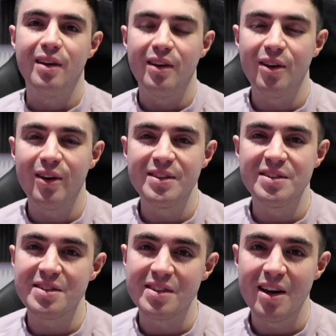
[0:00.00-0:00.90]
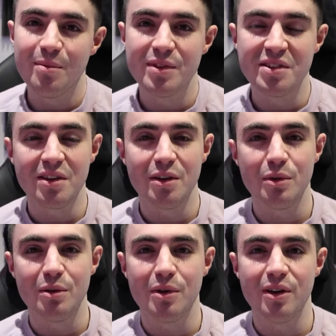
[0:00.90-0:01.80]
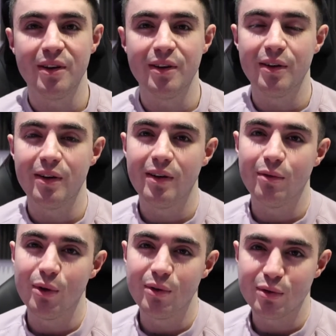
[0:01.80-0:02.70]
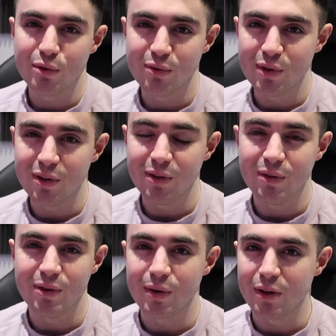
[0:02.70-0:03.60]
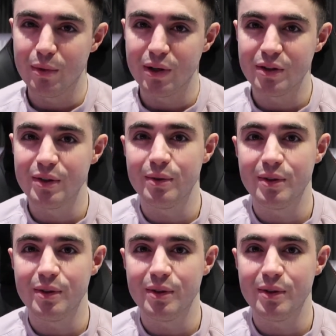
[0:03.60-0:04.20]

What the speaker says: Yeah guys, this is M. This is going to be my Road to Reveal documentary,